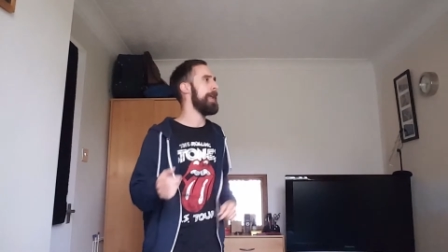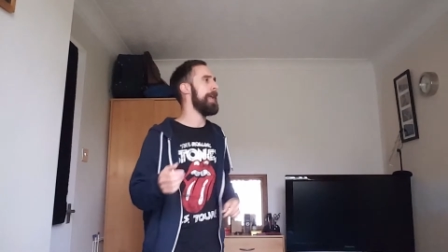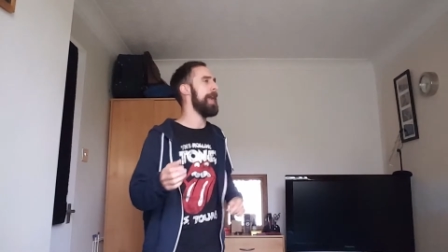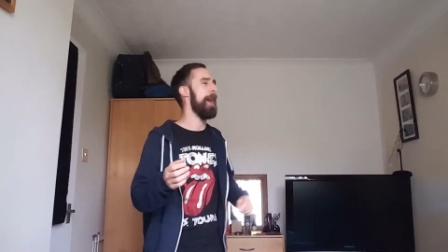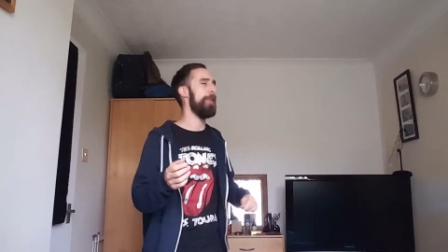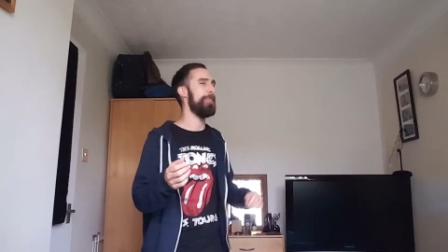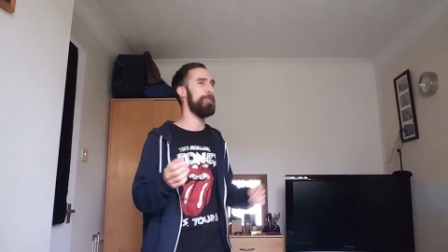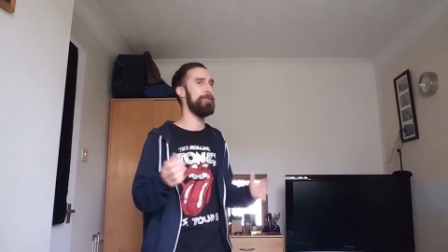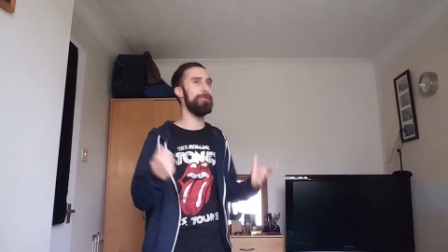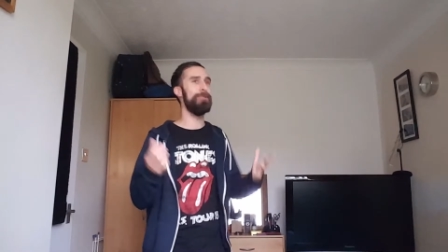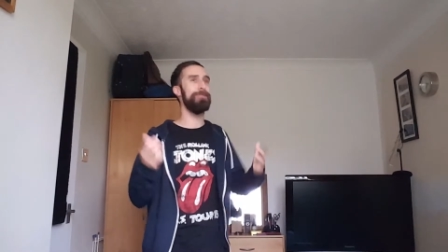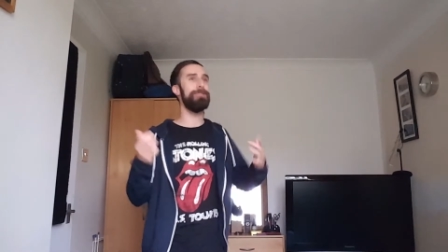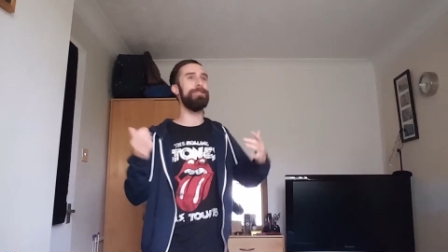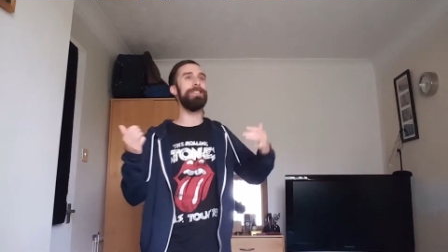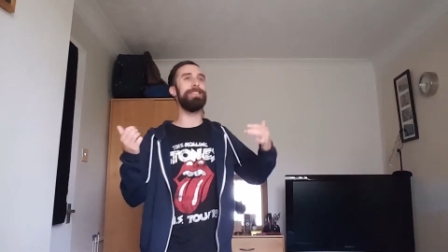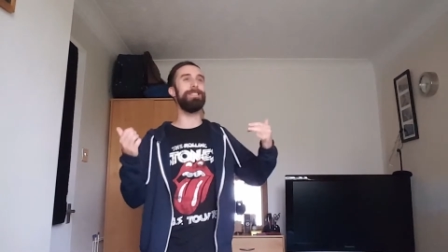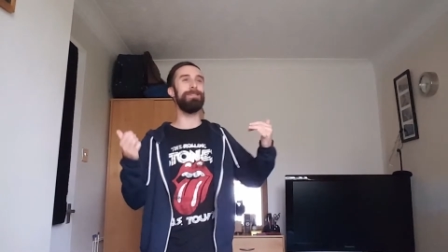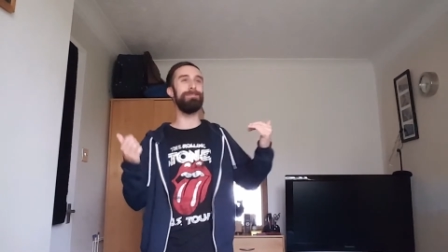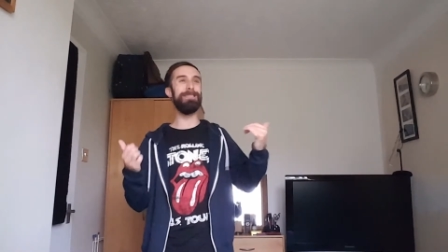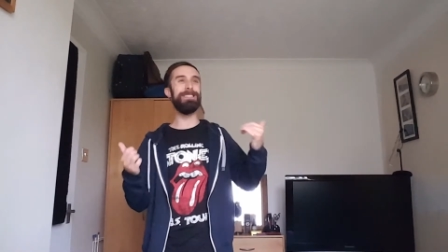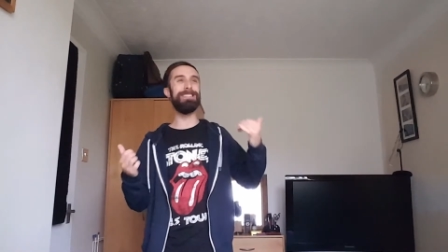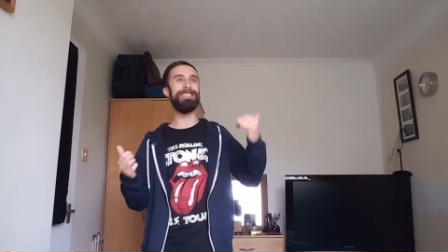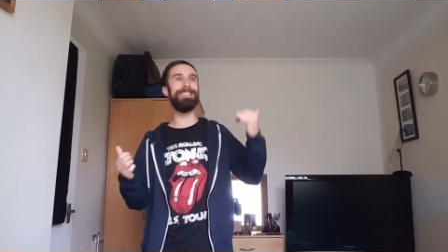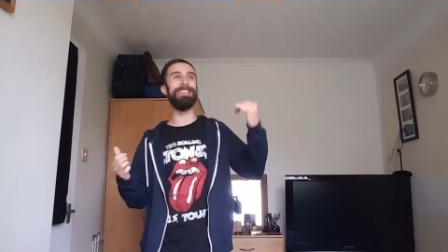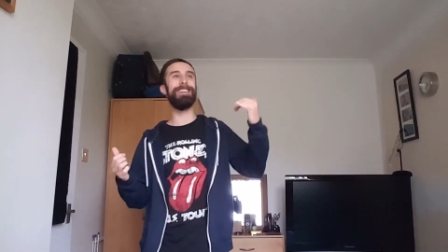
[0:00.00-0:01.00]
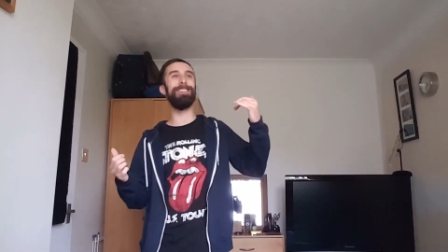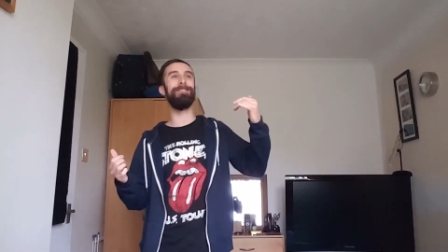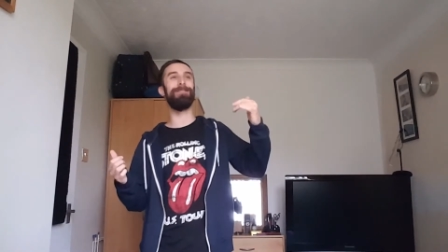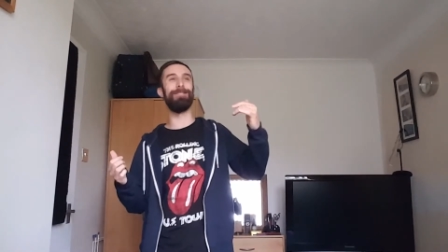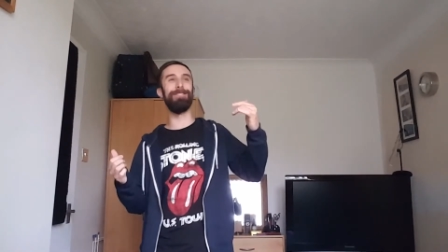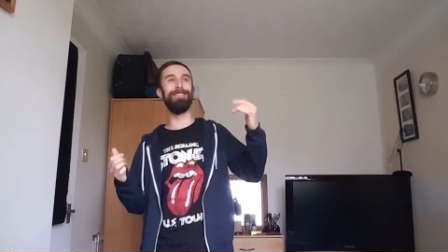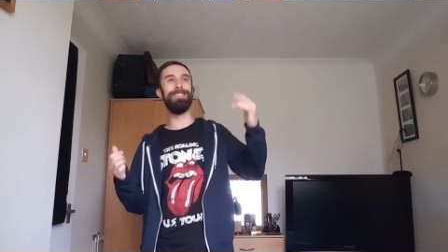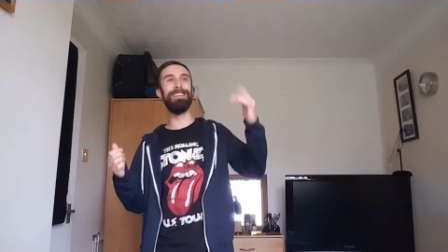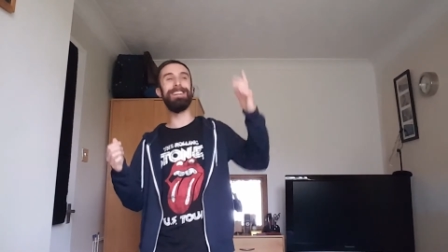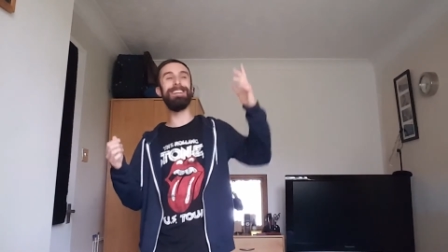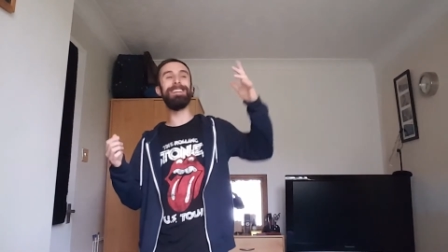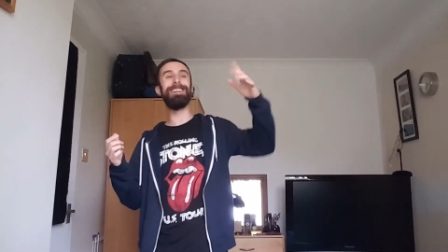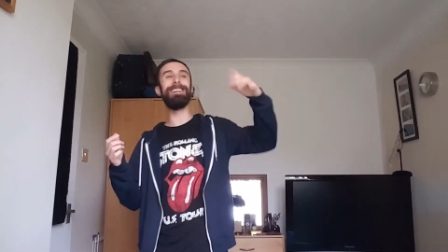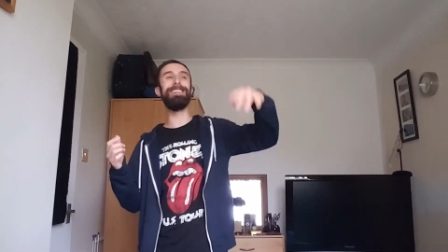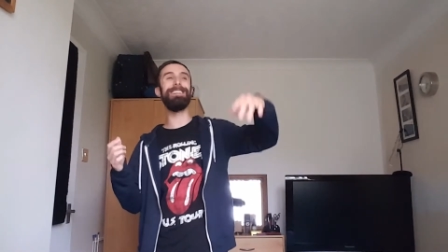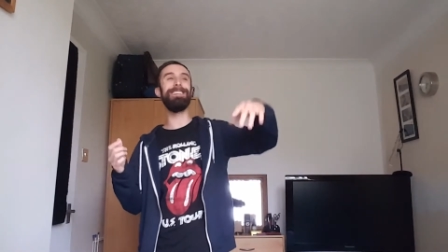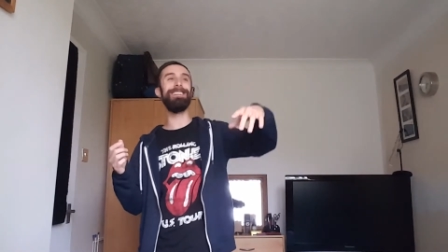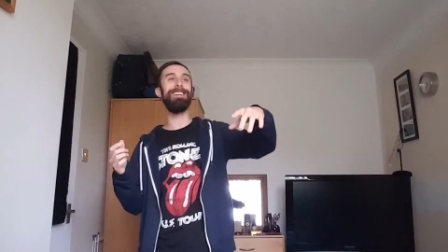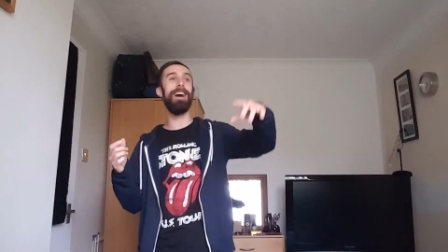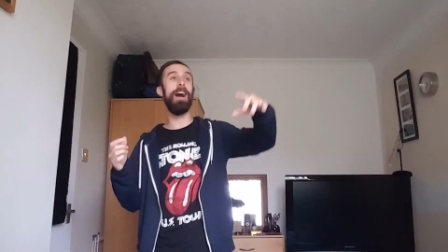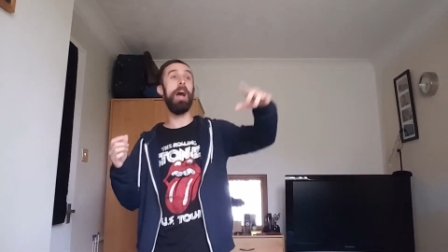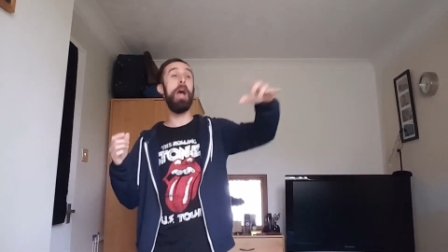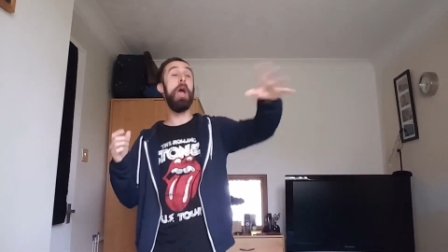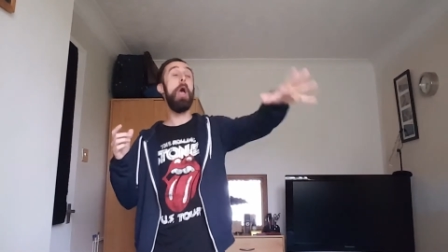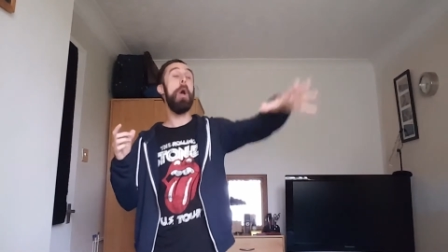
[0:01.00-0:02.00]
I thought things would be different
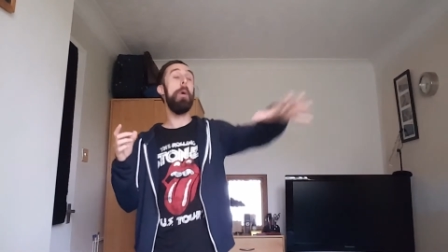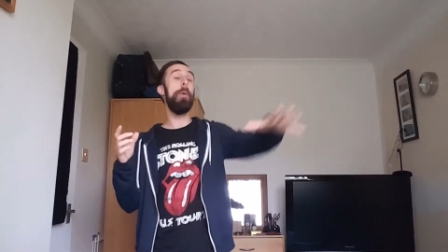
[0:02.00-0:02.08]
here.